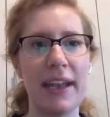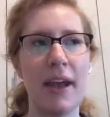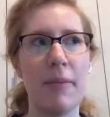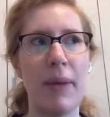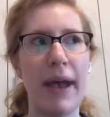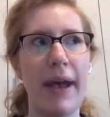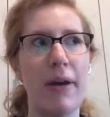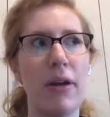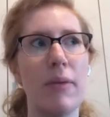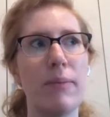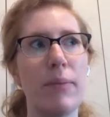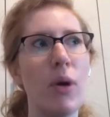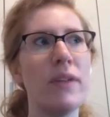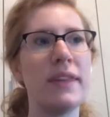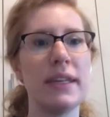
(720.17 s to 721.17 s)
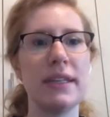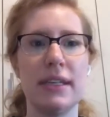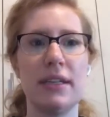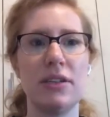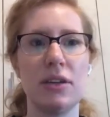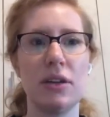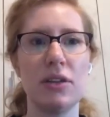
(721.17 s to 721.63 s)
about both the
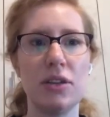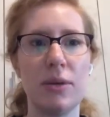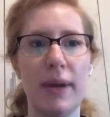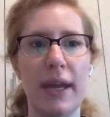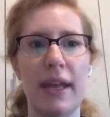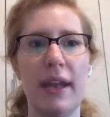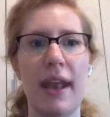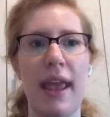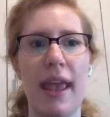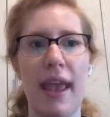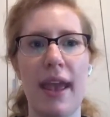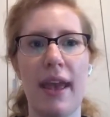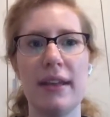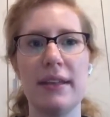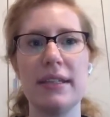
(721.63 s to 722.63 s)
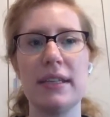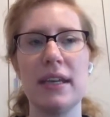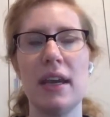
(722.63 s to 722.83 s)
digital twin and